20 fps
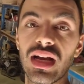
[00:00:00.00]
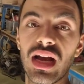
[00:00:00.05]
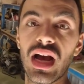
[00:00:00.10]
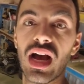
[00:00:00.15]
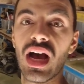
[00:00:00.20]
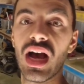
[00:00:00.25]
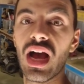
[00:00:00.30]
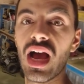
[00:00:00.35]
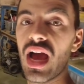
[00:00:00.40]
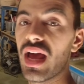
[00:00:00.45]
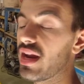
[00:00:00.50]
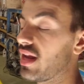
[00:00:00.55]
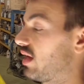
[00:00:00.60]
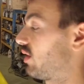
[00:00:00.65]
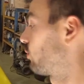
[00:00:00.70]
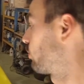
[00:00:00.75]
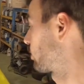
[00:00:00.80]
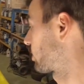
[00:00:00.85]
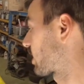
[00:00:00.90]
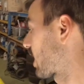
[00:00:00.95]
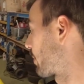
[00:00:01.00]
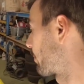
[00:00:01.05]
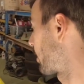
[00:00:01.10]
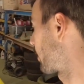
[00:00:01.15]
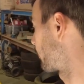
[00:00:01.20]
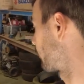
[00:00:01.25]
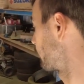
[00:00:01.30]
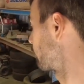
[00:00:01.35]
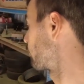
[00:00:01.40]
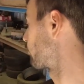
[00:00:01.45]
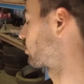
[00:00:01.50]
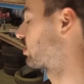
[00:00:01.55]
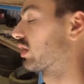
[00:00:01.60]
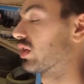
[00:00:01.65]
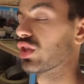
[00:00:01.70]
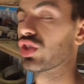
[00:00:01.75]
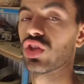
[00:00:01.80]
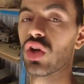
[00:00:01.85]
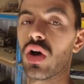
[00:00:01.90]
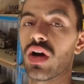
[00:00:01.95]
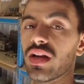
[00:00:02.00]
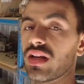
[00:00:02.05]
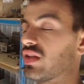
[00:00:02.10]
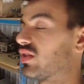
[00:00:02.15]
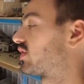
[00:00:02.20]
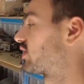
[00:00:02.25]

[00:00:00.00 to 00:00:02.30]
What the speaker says: and it would come up really shiny.